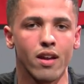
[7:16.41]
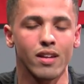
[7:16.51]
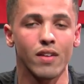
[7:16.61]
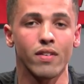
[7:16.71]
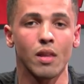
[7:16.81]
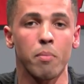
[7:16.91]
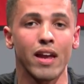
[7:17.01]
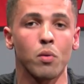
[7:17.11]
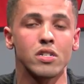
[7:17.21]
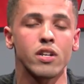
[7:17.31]
giving the
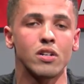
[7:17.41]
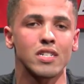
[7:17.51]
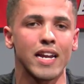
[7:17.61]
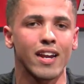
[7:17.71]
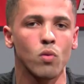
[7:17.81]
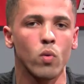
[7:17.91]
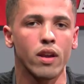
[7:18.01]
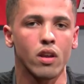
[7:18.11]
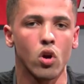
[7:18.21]
Penguins their 2nd win